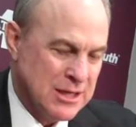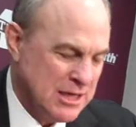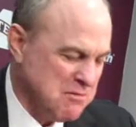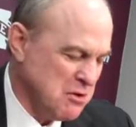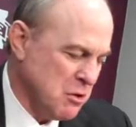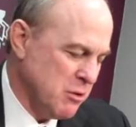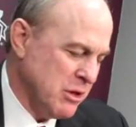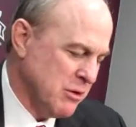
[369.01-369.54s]
And
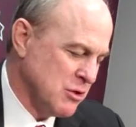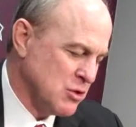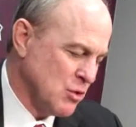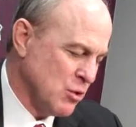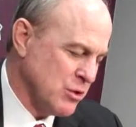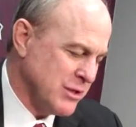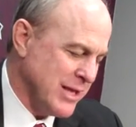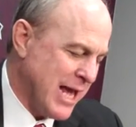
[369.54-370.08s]
even though he only
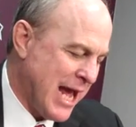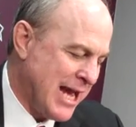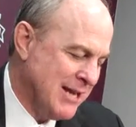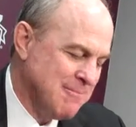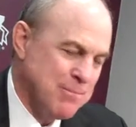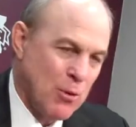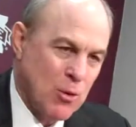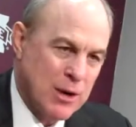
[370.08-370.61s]
scores
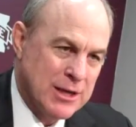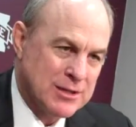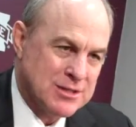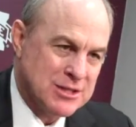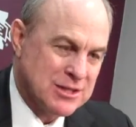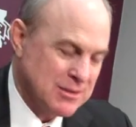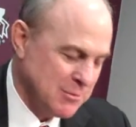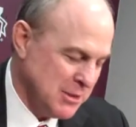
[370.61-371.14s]
9
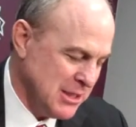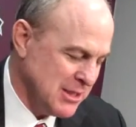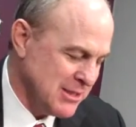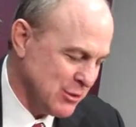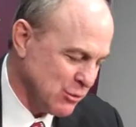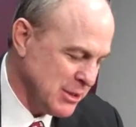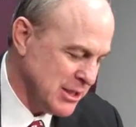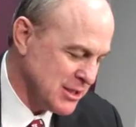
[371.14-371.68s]
points, I mean, he
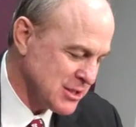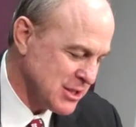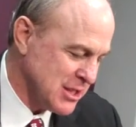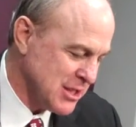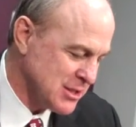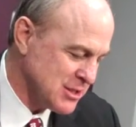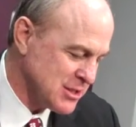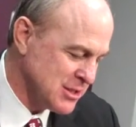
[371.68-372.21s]
had 3
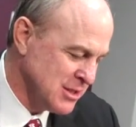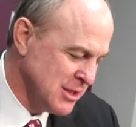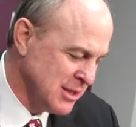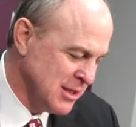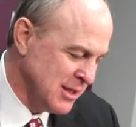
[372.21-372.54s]
assists,